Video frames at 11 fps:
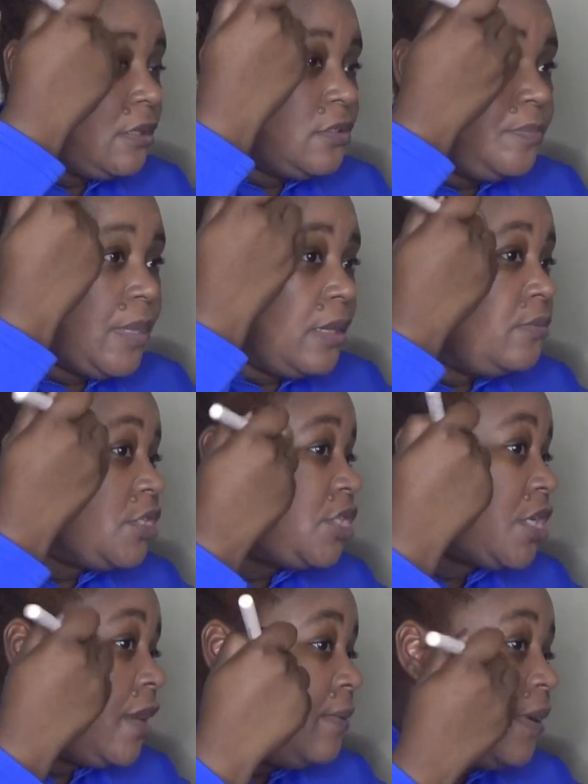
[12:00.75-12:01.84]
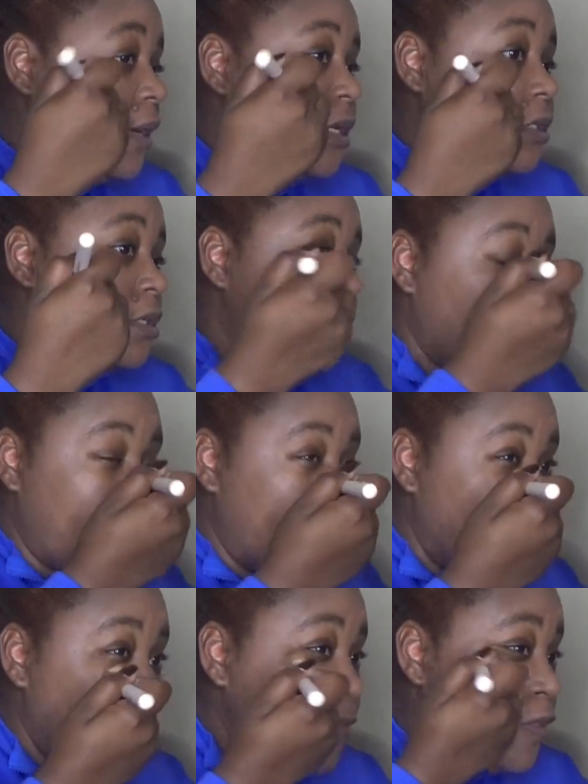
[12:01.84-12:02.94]
y'all to do better with your shade range.
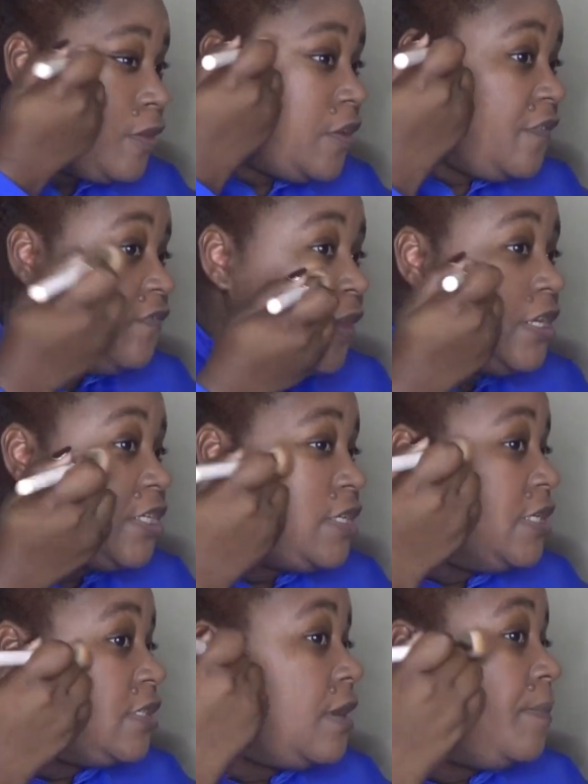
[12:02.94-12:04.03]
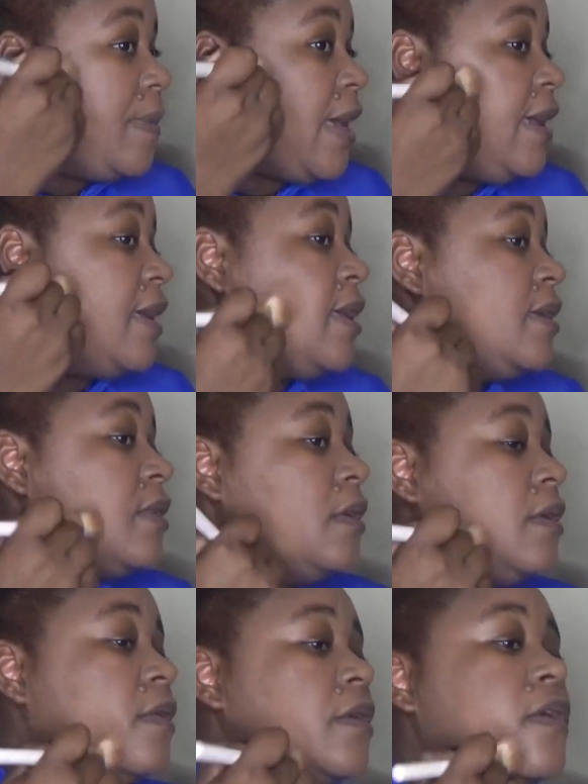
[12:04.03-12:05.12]
Your finish isn't bad,
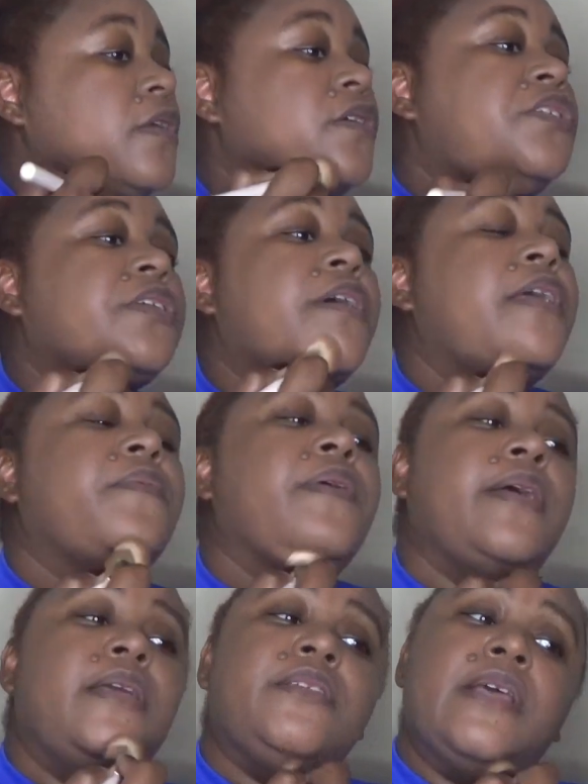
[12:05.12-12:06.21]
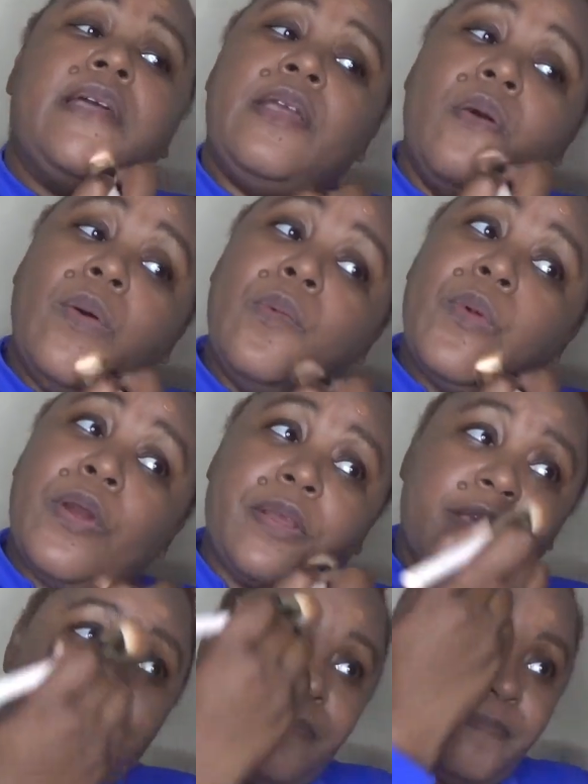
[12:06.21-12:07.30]
your shade range ain't
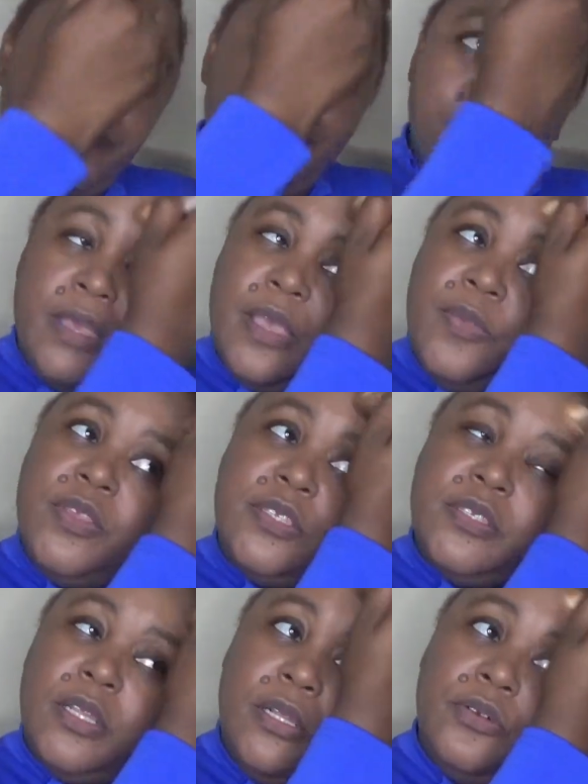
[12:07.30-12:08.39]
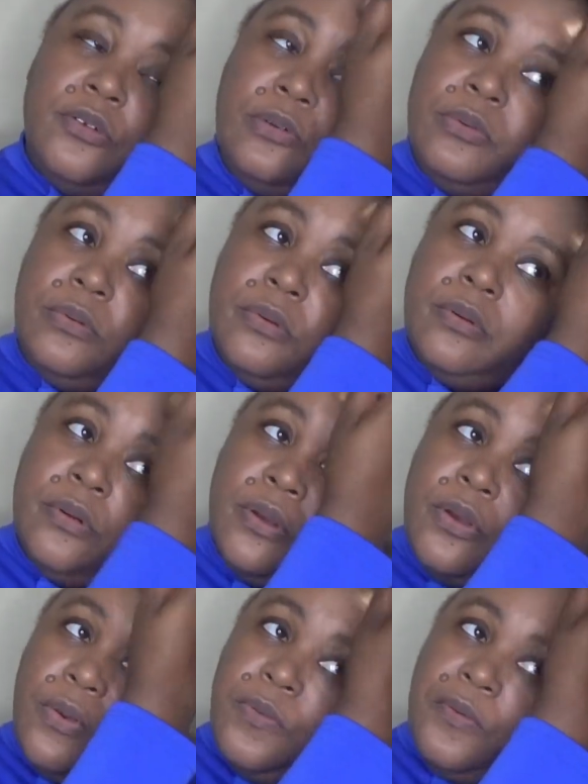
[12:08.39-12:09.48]
working. And this is a little
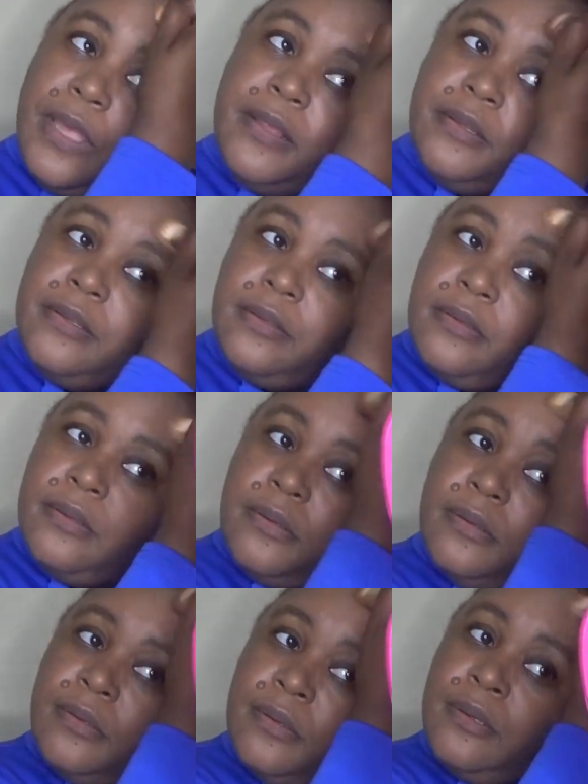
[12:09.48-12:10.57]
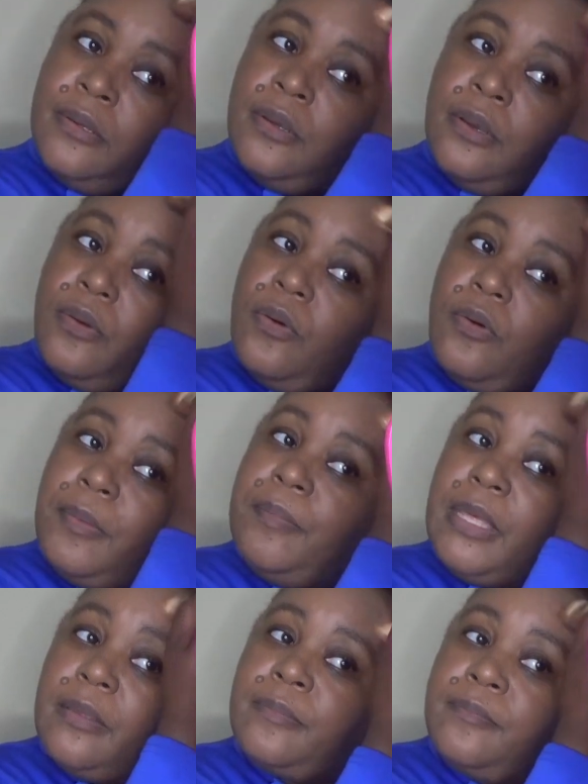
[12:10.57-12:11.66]
red on me.